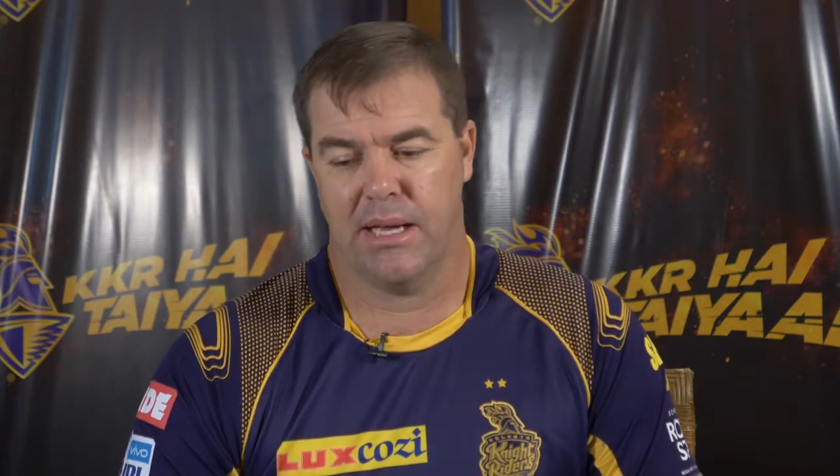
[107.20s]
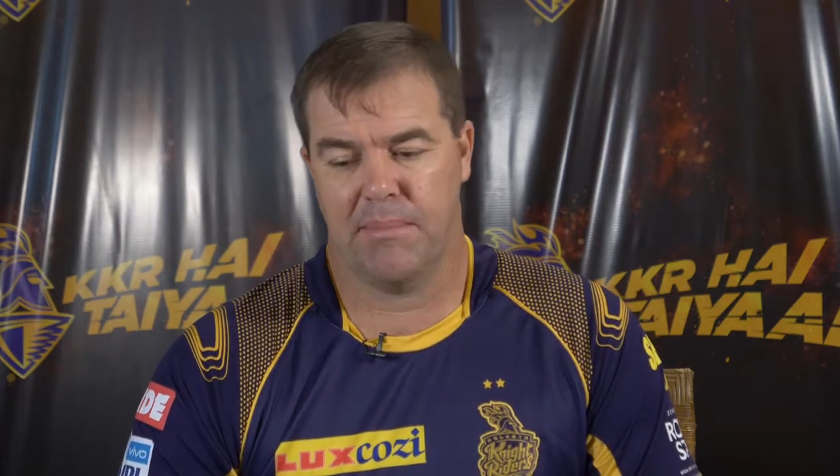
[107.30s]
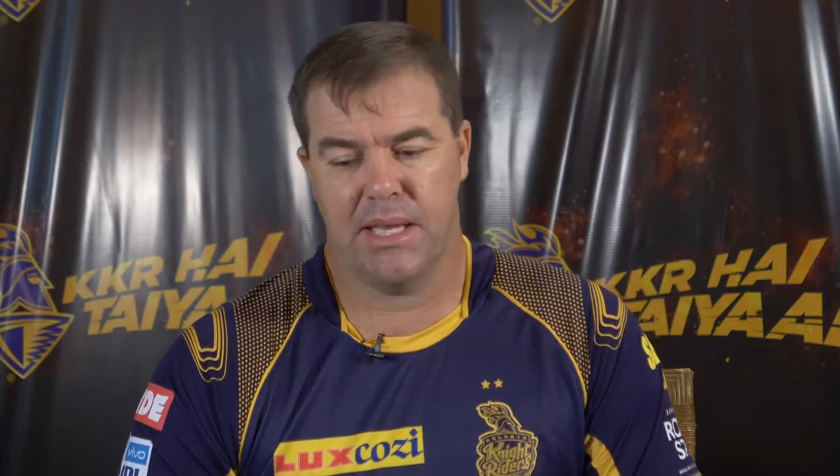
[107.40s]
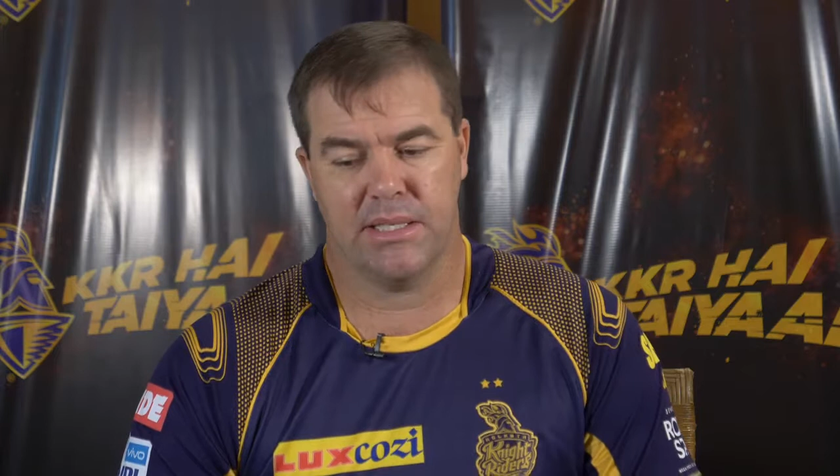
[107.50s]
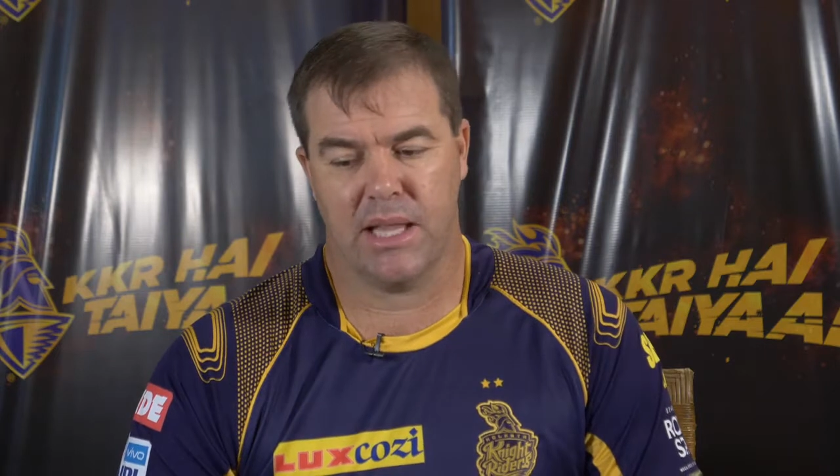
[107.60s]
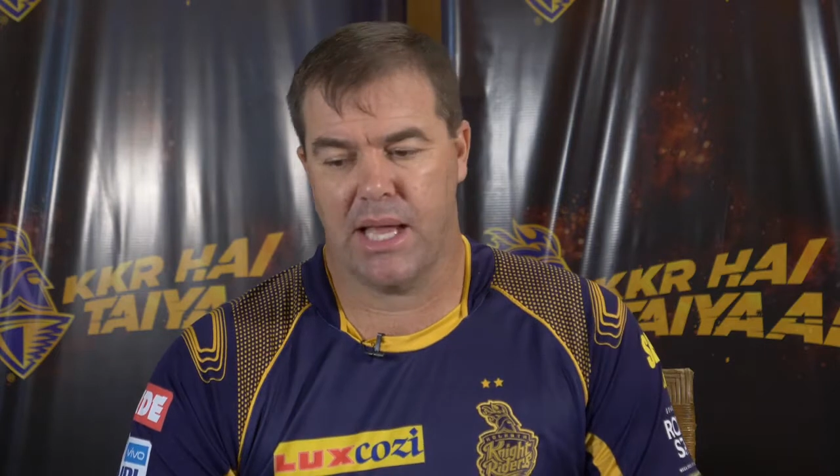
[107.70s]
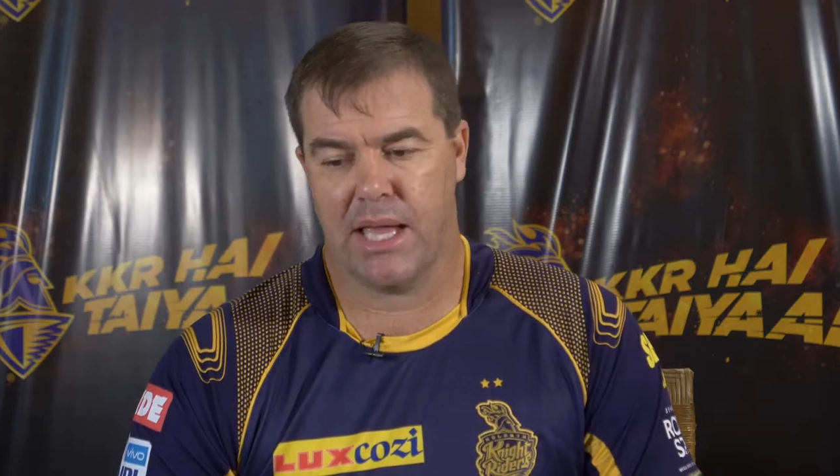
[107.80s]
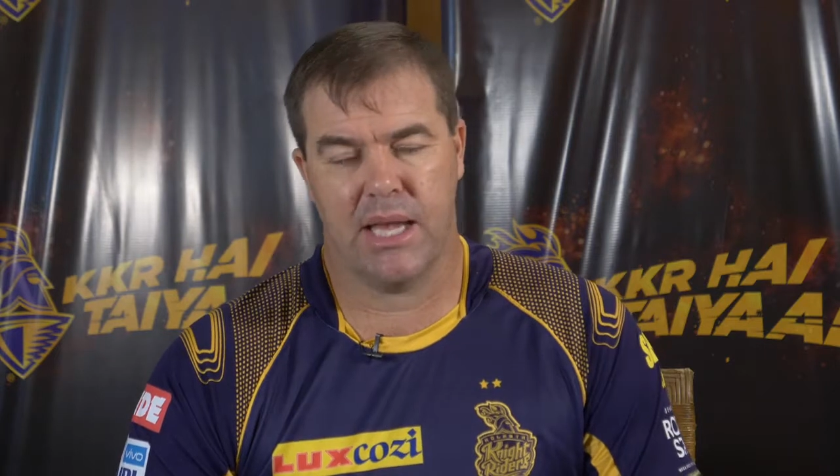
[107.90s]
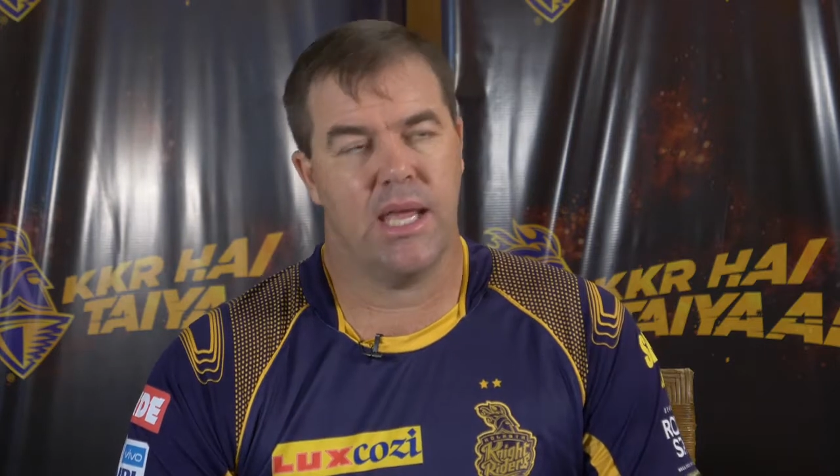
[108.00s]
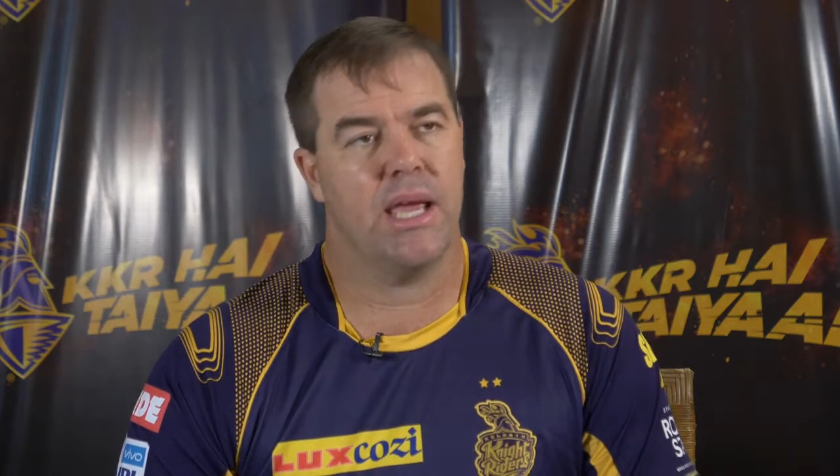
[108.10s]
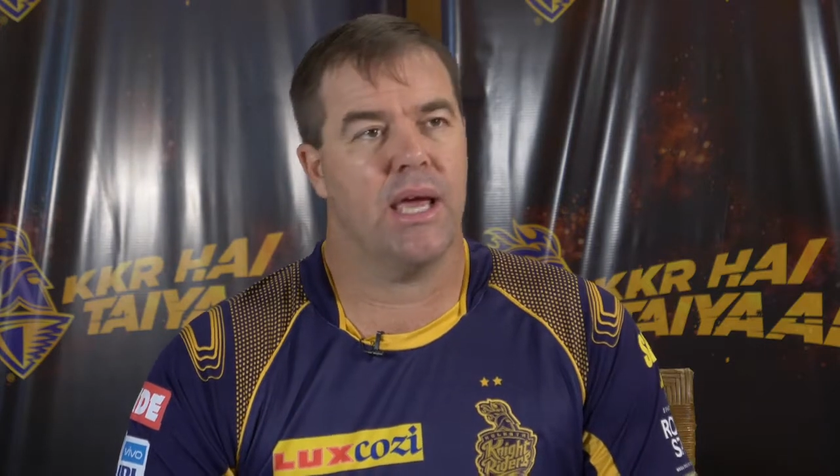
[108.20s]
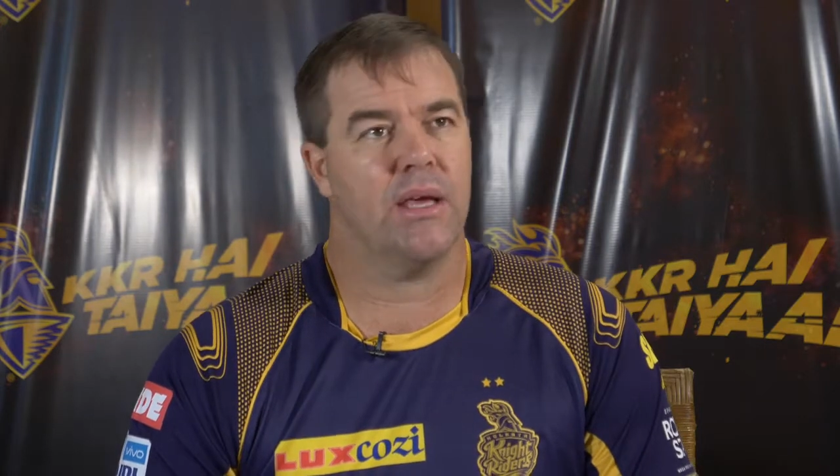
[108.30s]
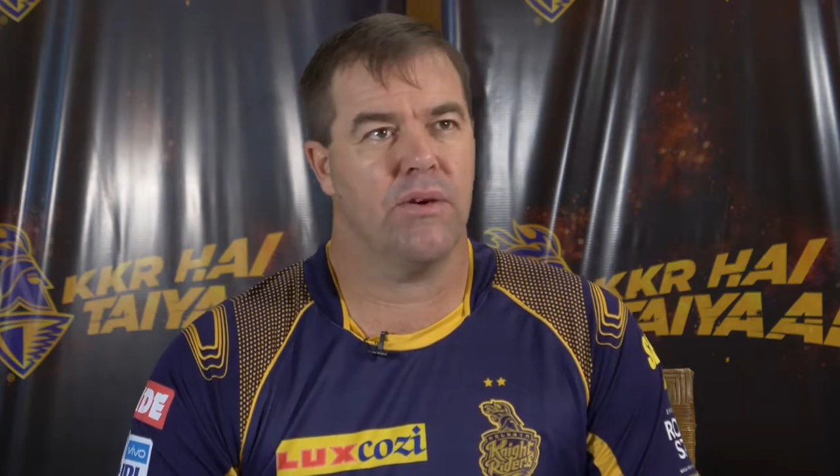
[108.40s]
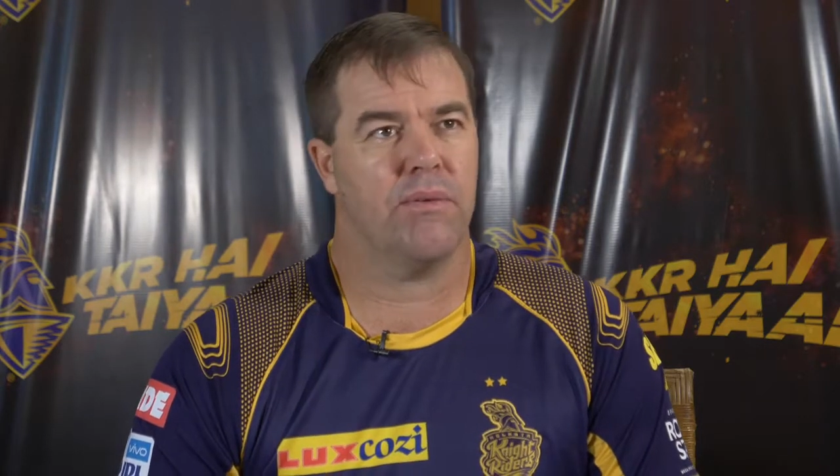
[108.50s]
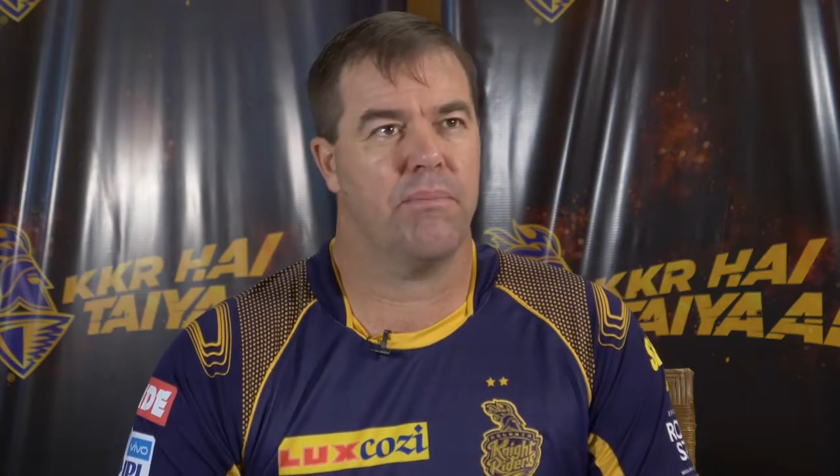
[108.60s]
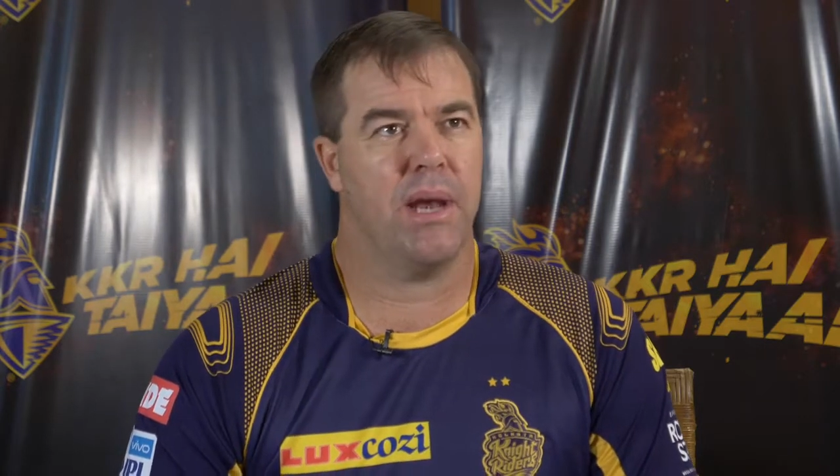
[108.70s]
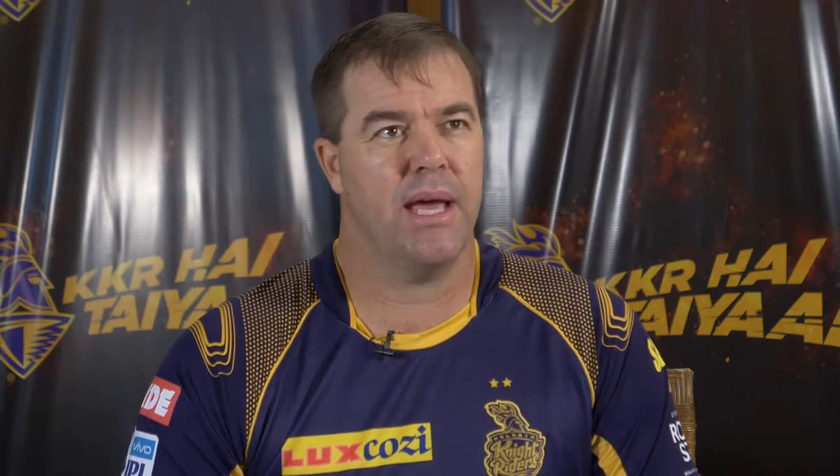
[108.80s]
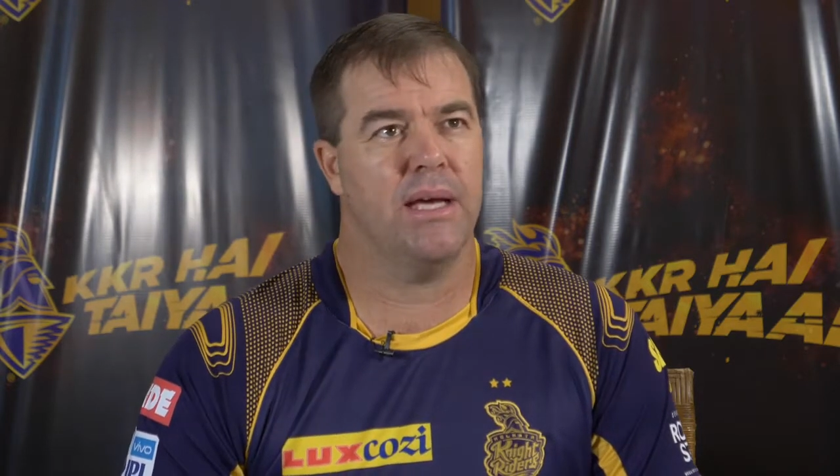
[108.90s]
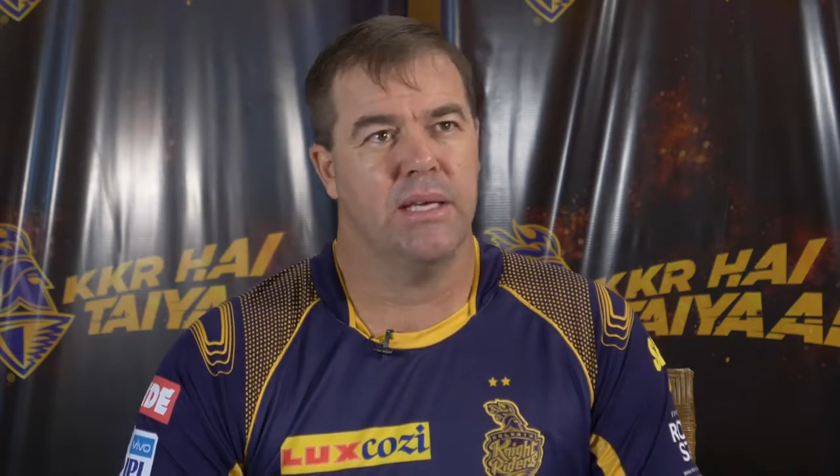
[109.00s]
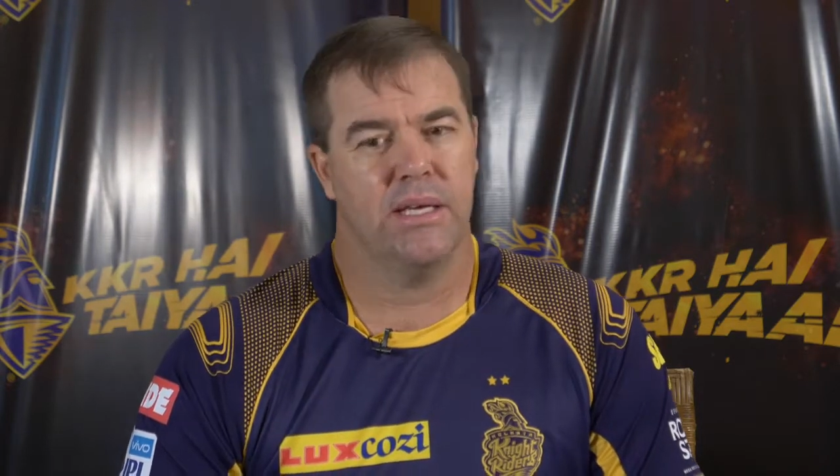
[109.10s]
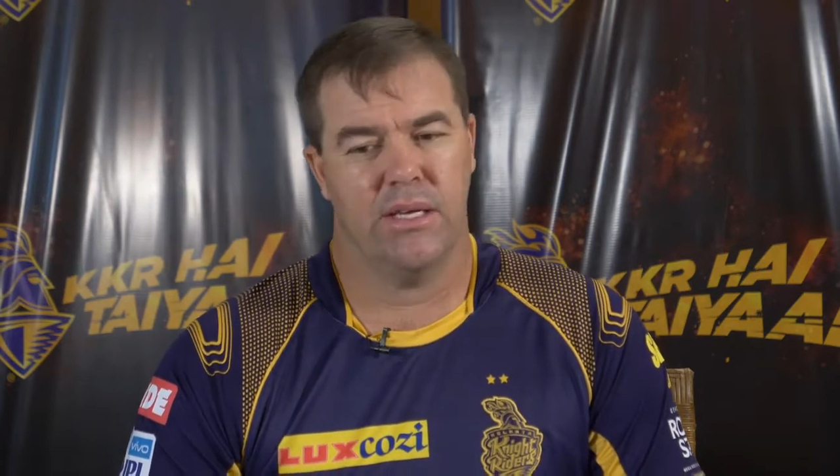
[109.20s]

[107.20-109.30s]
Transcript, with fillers: He's like any other good player.